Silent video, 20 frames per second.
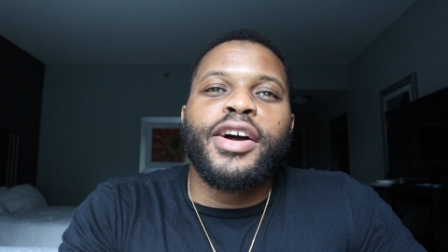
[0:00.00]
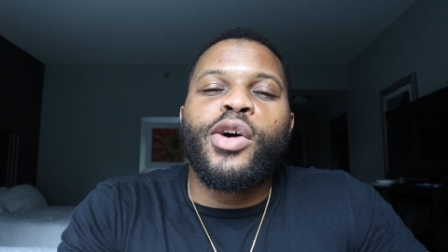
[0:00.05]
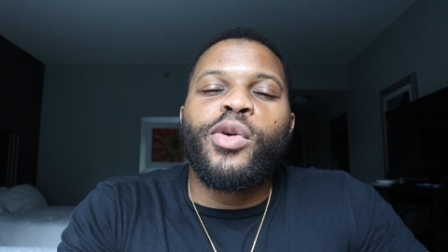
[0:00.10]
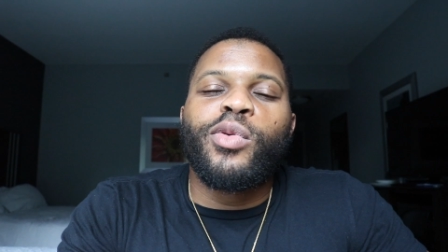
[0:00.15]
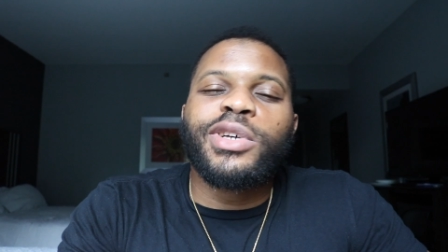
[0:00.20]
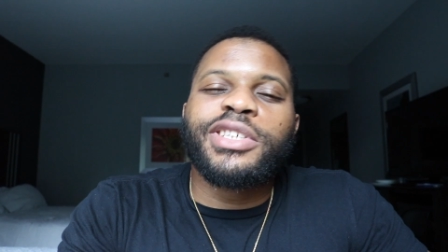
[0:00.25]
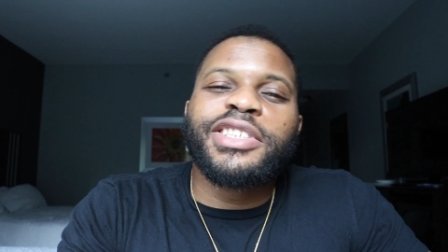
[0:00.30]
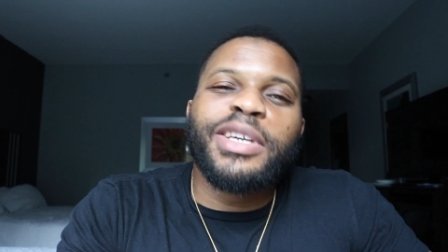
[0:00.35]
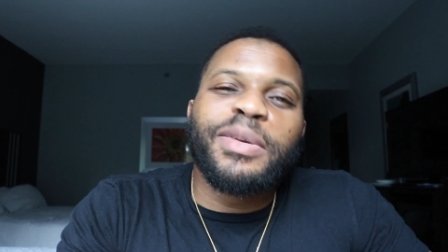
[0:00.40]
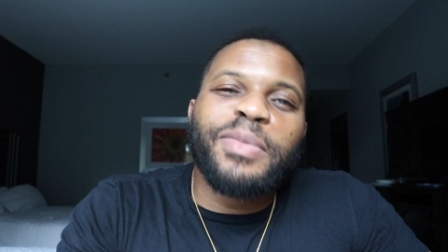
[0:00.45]

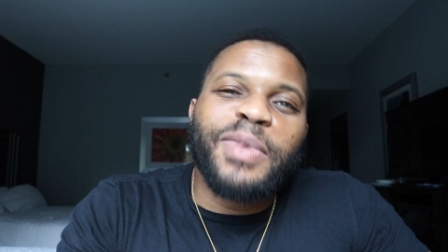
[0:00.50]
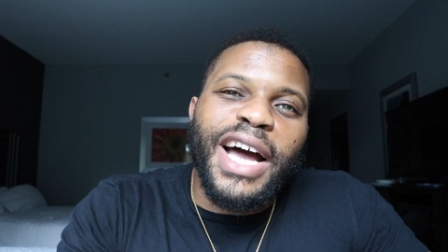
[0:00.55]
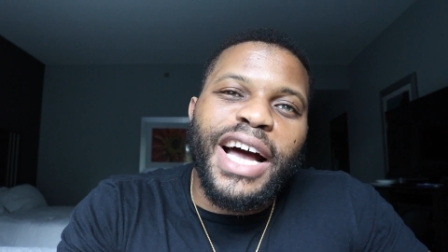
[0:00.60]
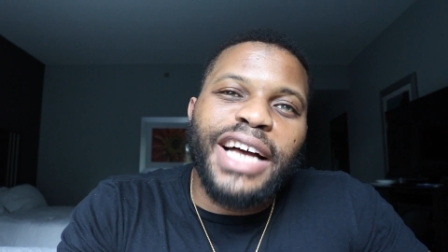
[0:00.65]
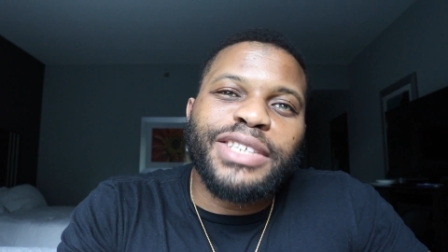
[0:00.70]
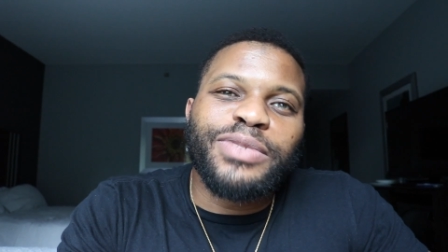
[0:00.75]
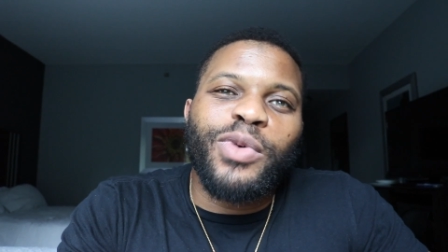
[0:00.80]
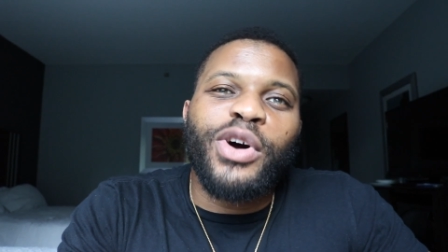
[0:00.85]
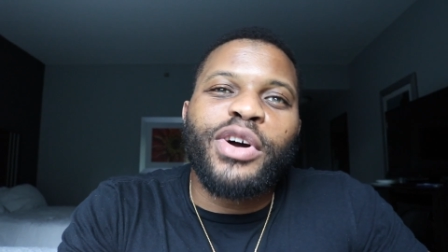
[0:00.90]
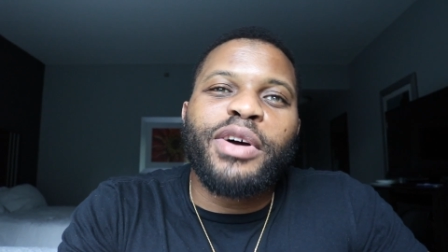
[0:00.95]
What's up,
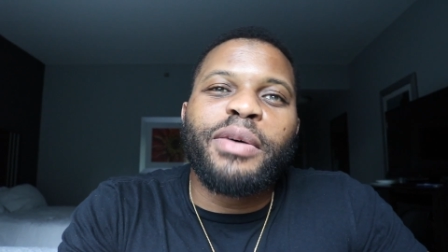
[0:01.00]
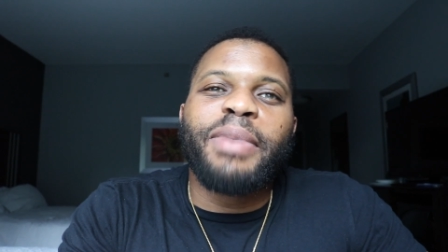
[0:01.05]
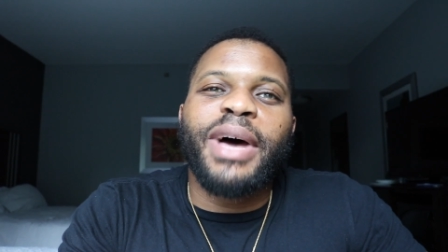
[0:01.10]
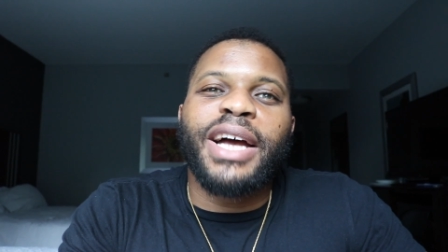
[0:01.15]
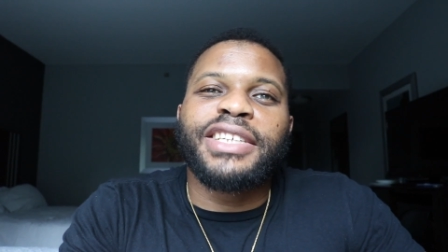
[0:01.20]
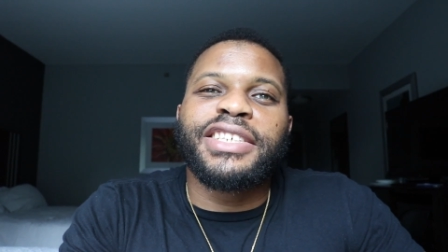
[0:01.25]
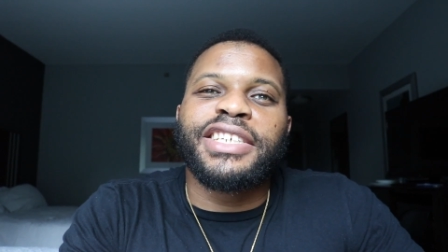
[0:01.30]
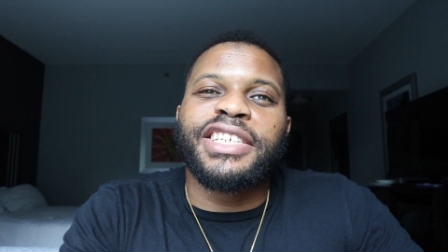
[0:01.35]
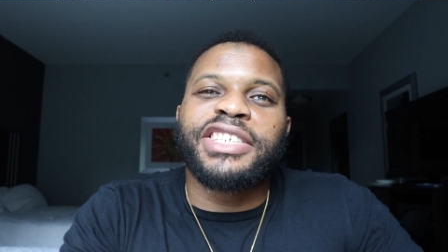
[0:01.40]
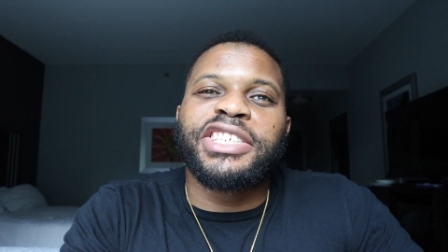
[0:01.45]
guys? Welcome
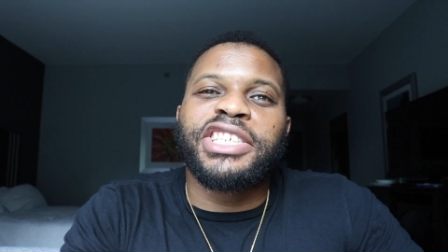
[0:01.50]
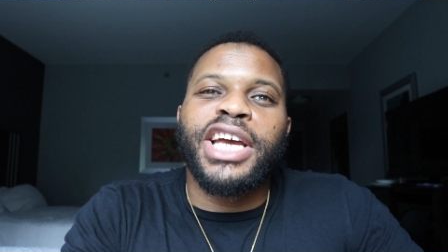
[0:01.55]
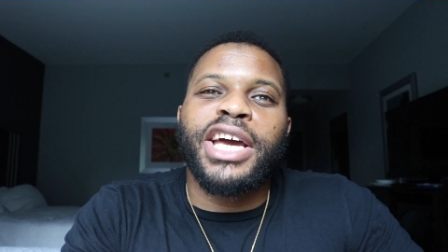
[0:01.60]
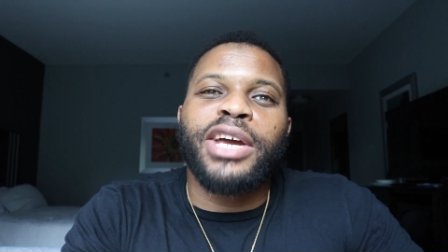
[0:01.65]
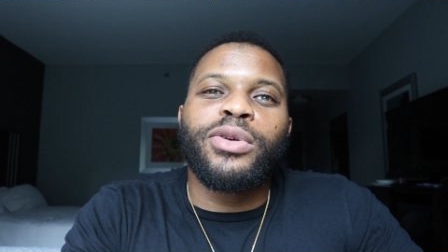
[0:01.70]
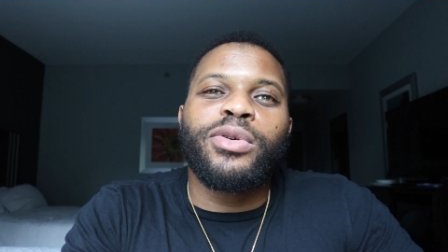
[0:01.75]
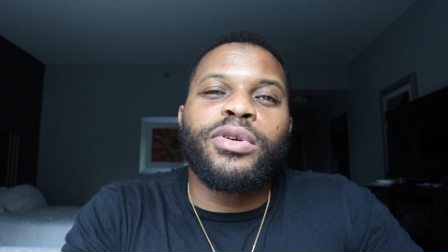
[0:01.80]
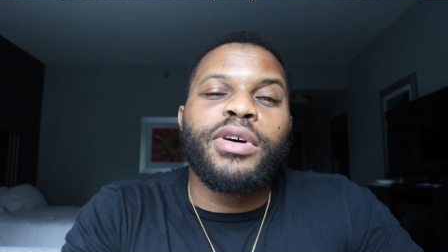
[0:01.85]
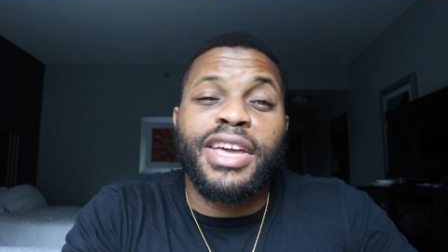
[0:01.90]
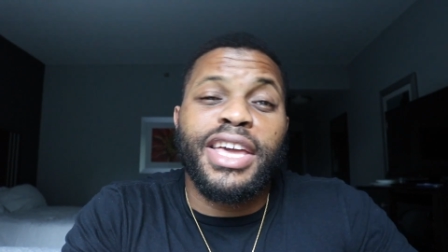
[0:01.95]
back to the
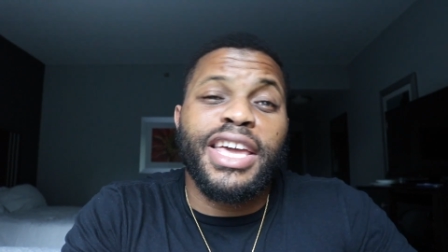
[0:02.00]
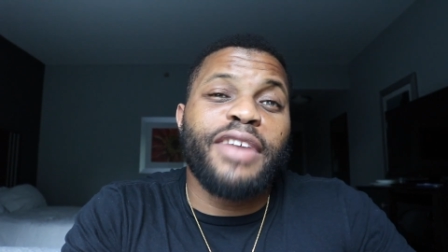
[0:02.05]
channel.